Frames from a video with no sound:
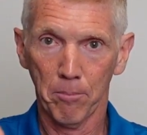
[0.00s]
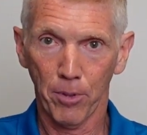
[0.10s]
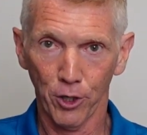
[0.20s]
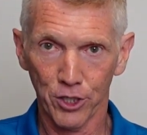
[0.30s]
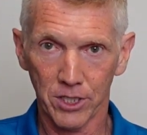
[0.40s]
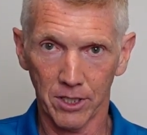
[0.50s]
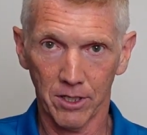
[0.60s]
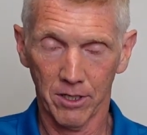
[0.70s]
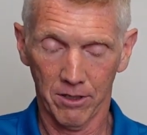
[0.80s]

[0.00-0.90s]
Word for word: person,